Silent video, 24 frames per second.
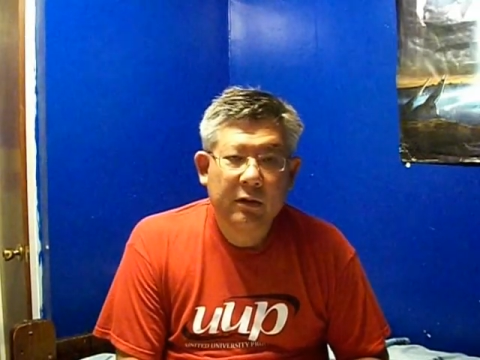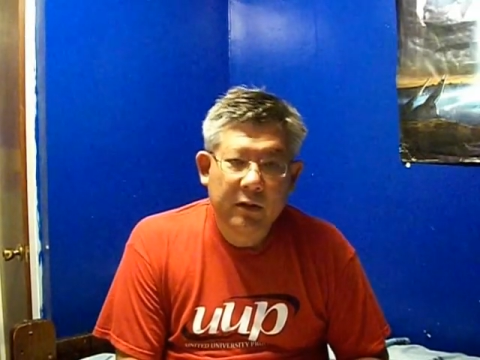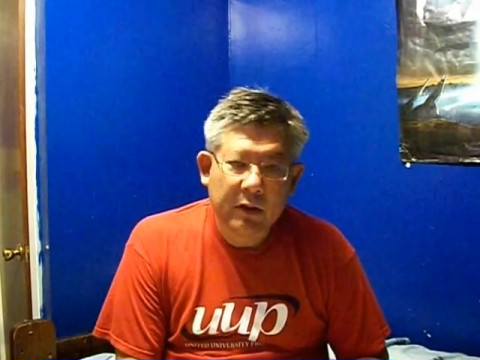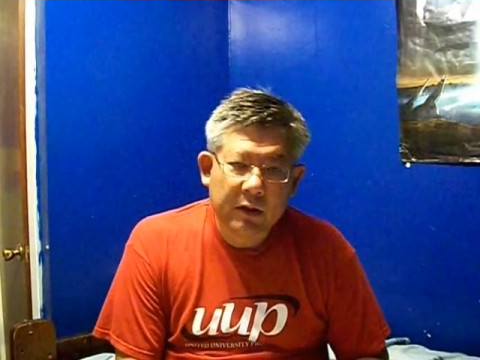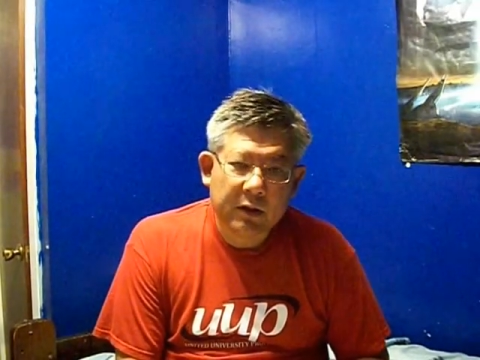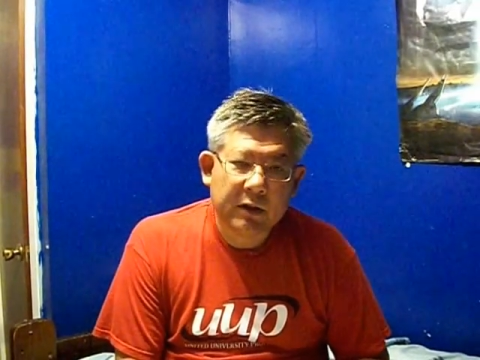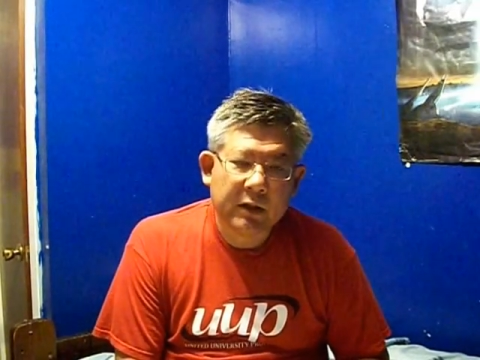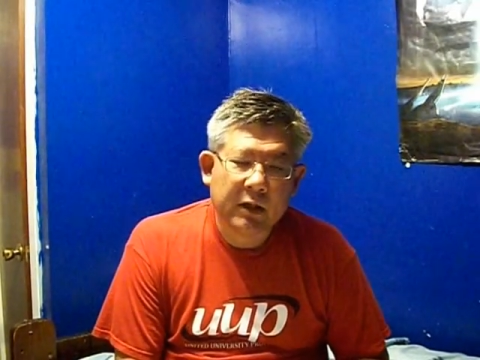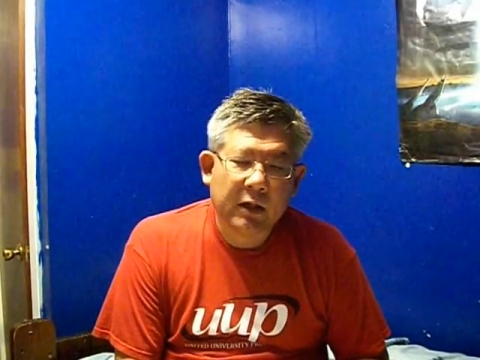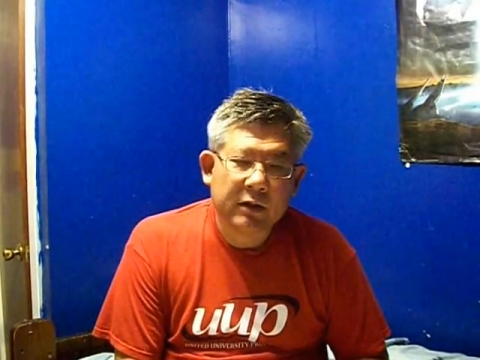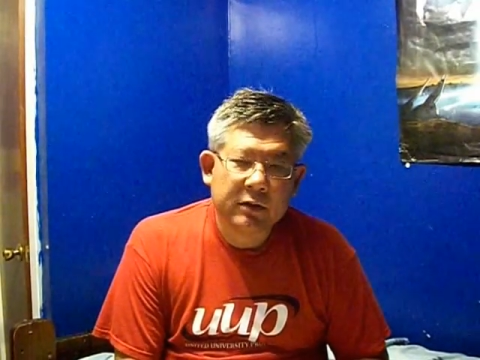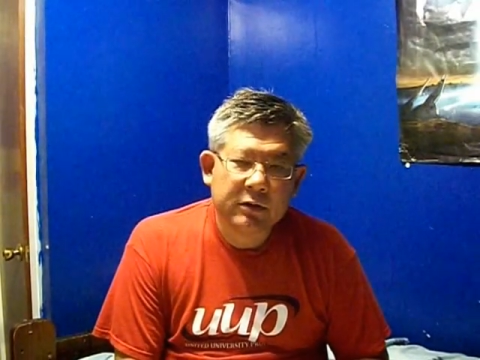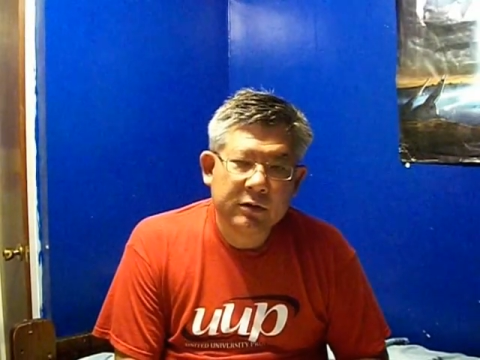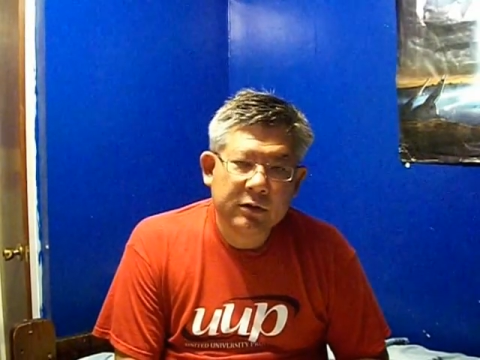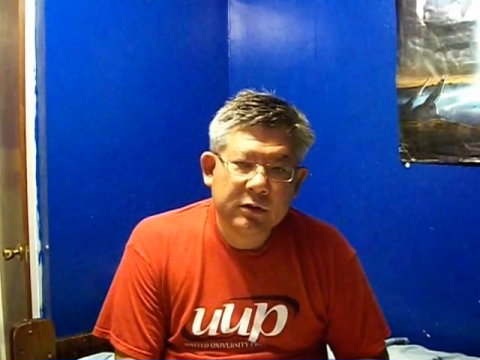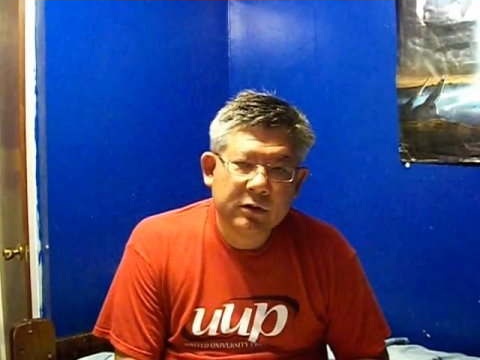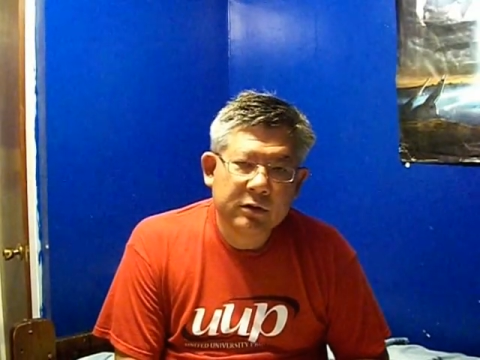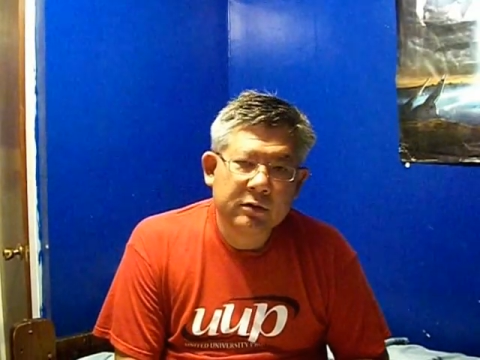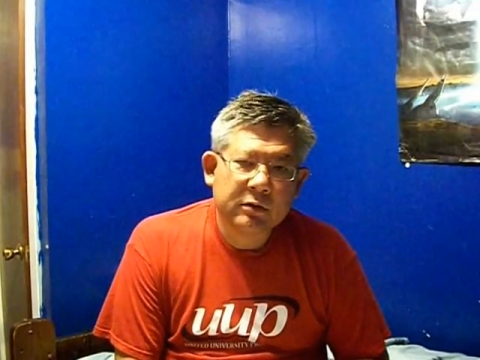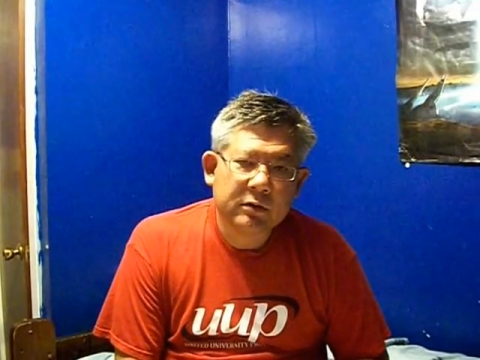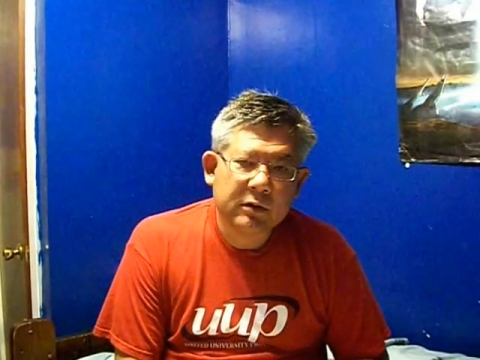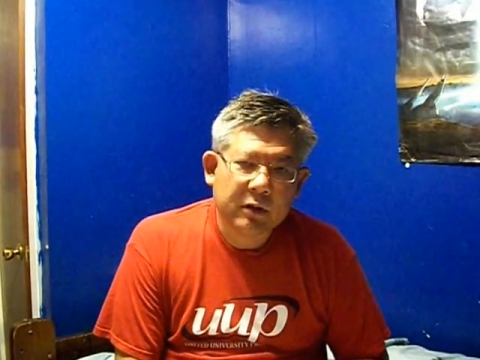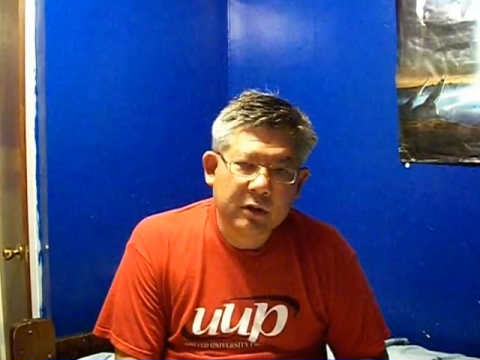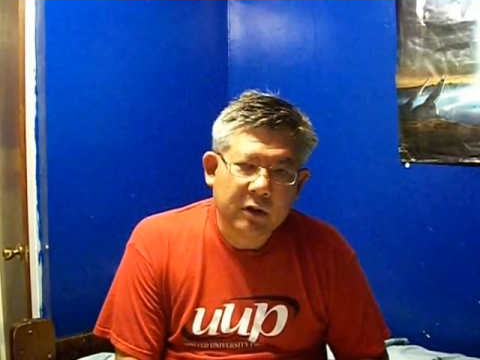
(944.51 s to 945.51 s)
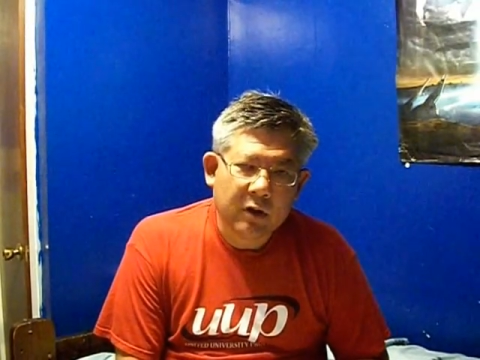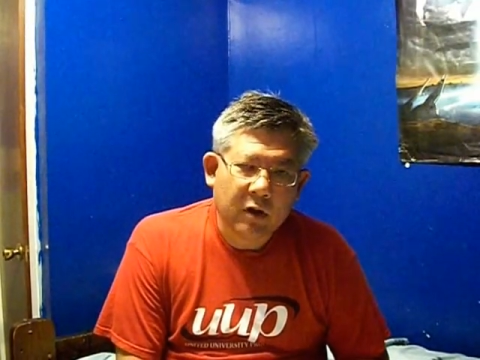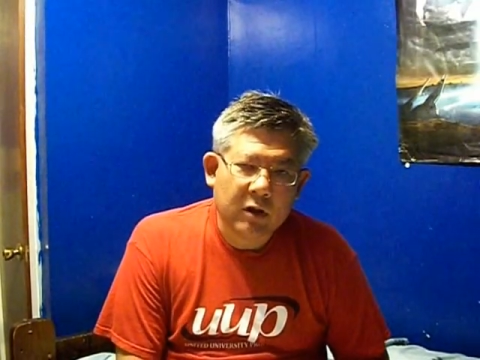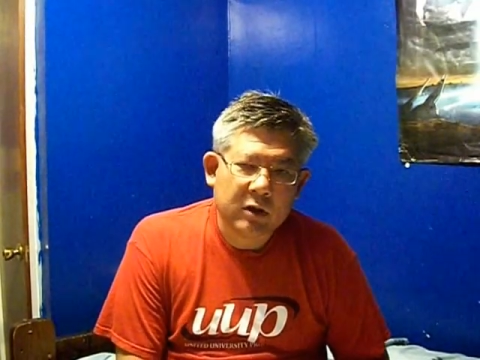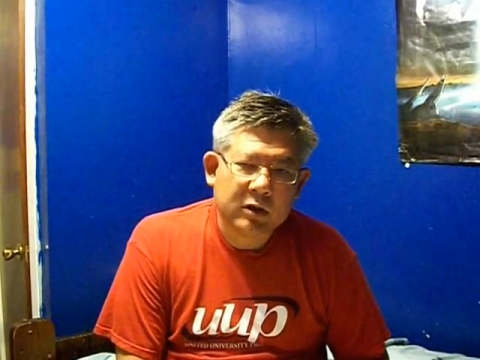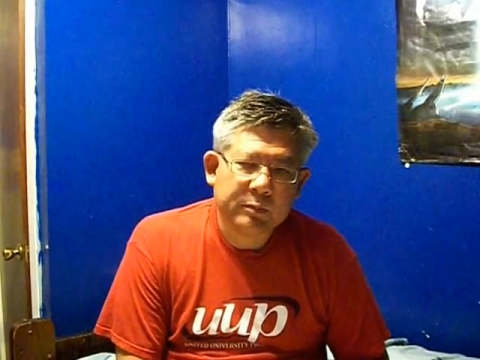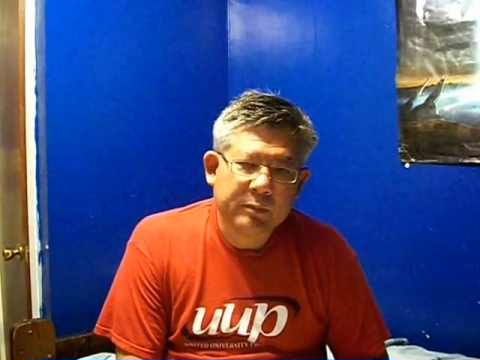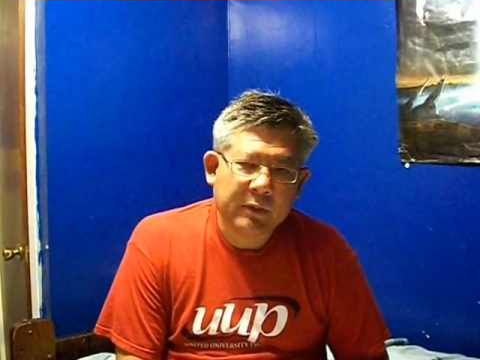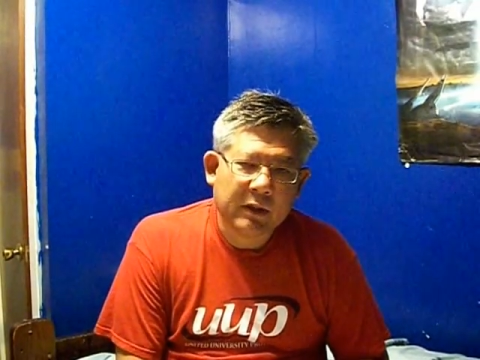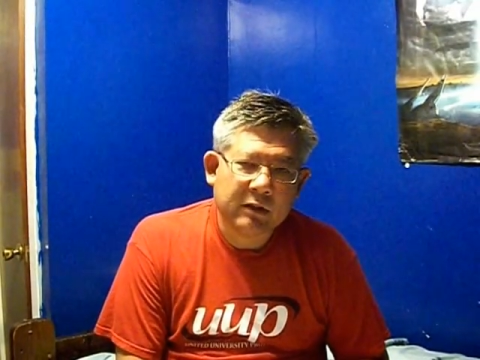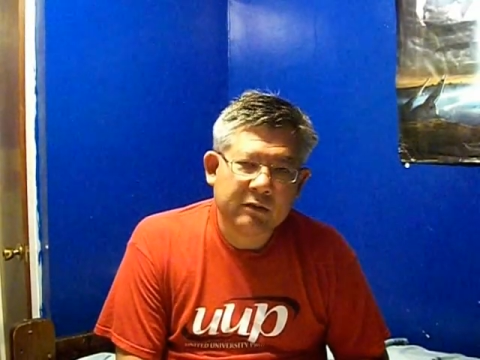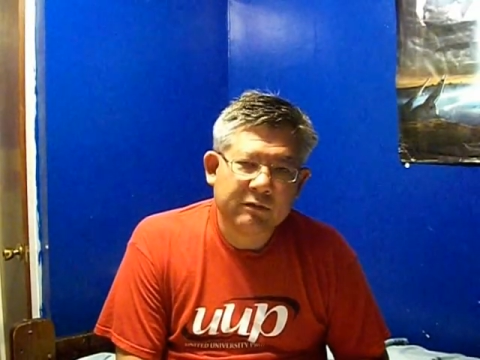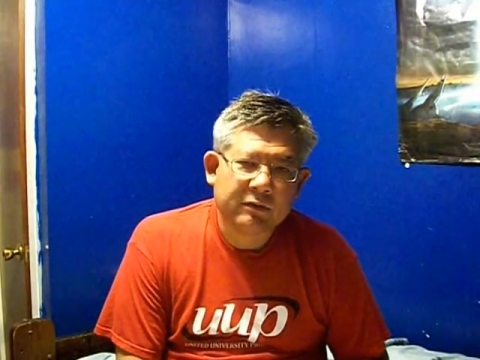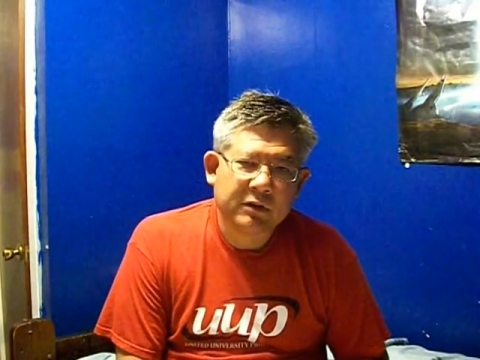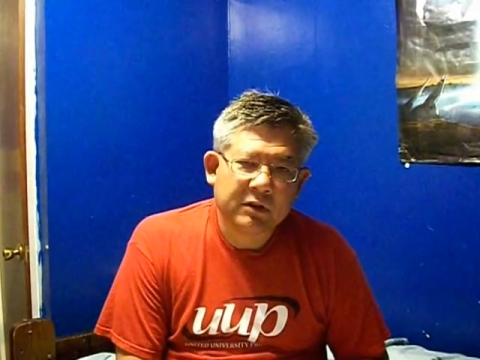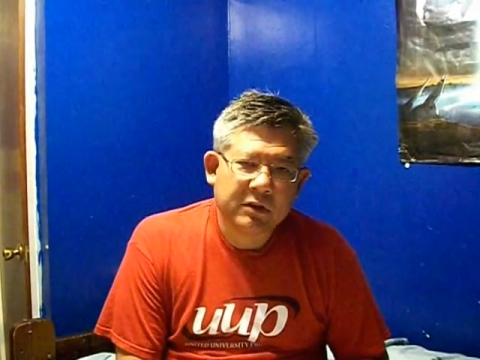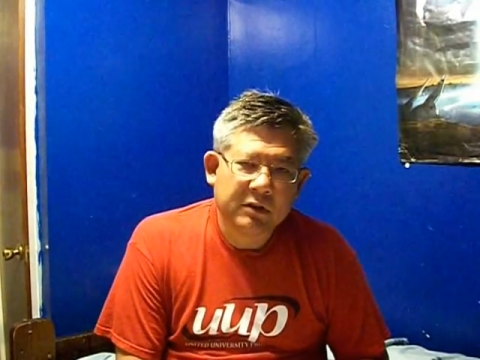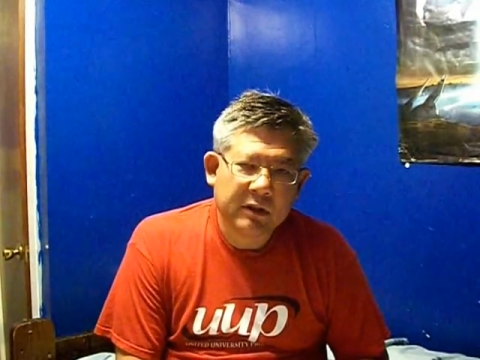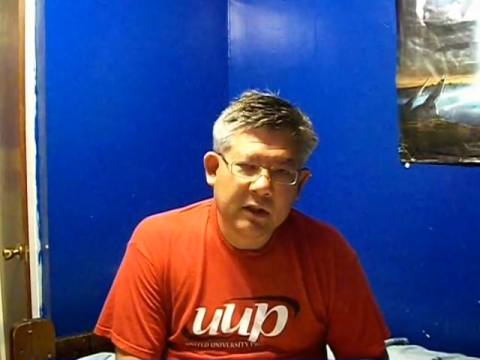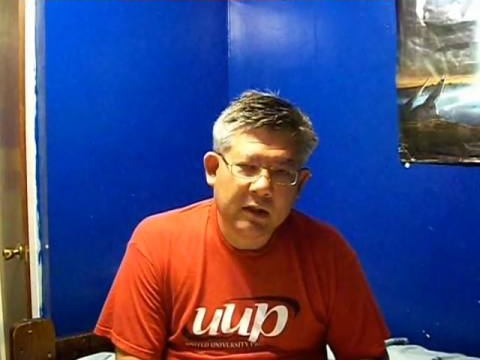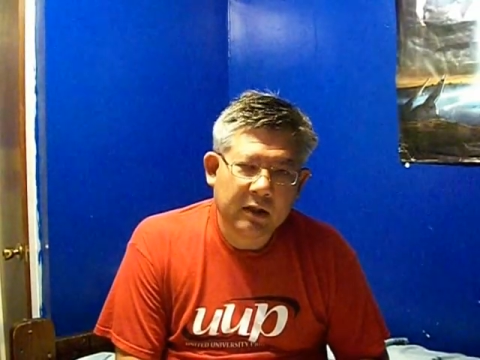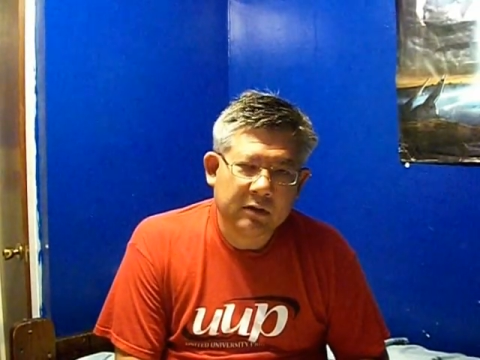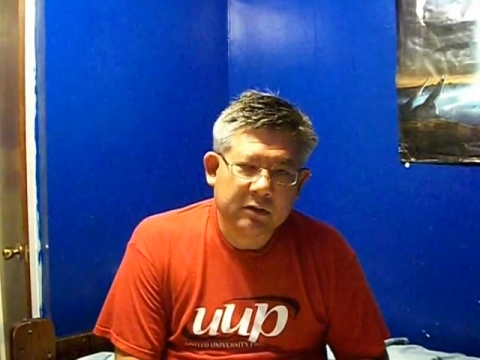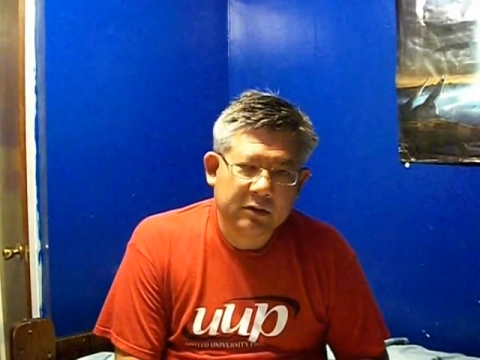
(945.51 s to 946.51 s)
Then you got to do a cost-benefit
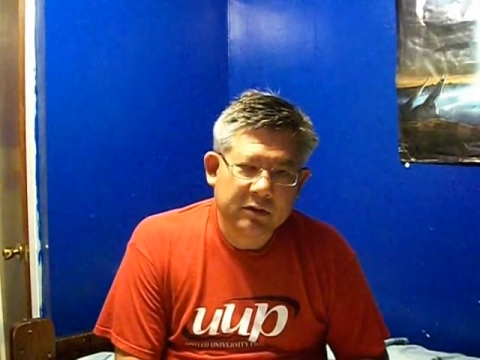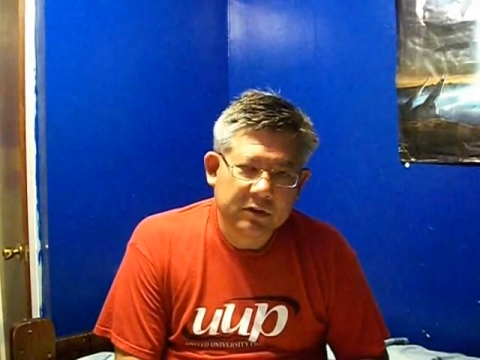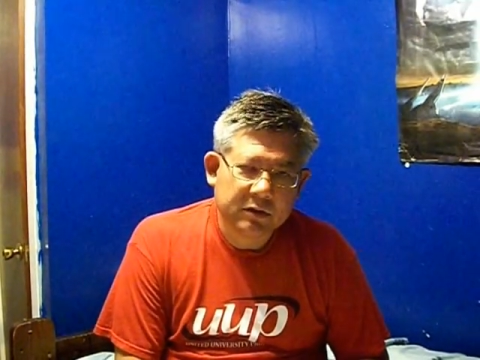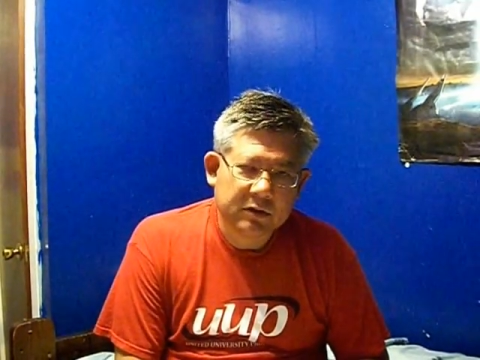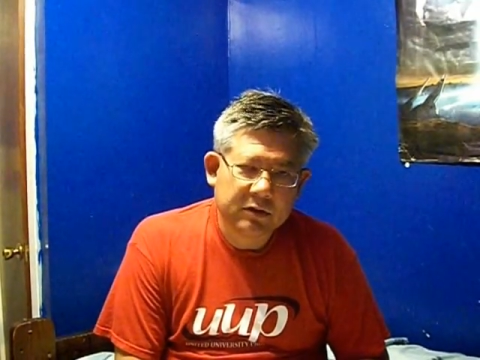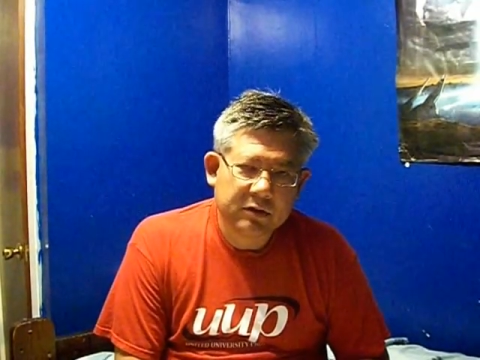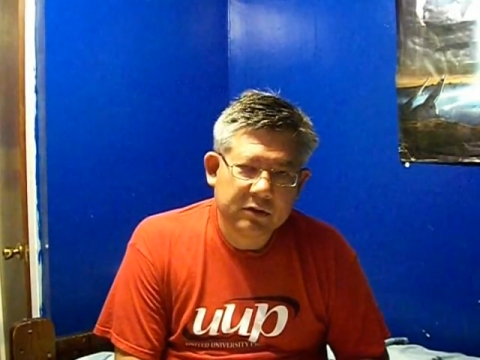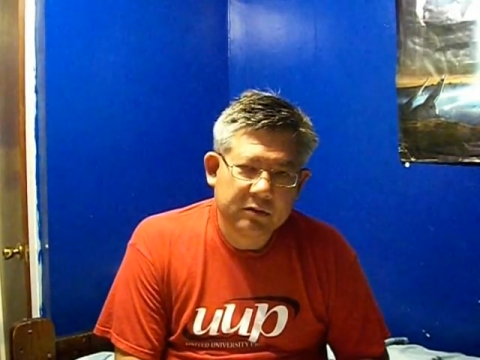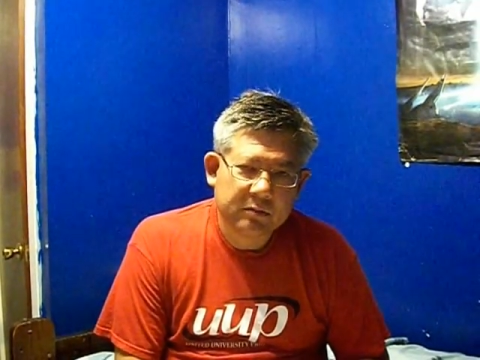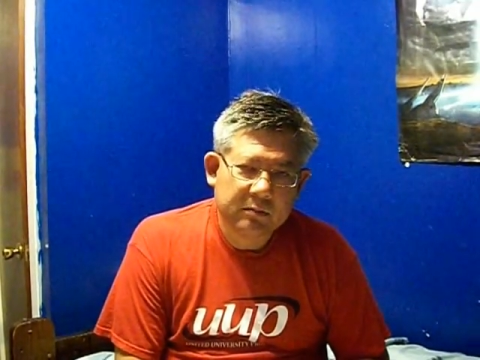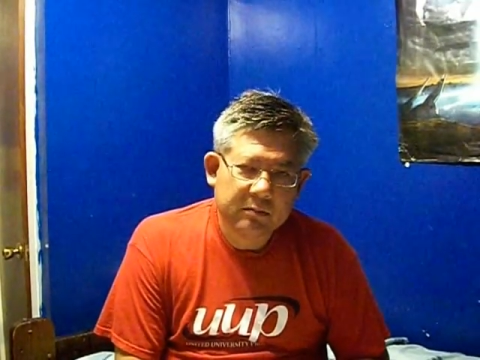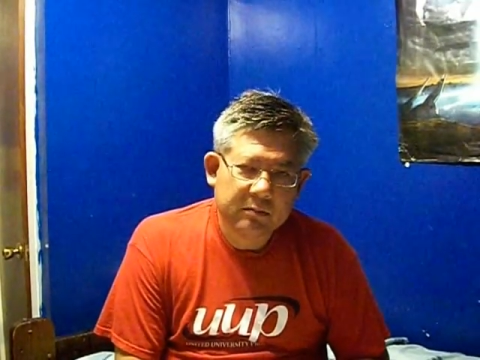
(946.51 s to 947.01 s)
analysis.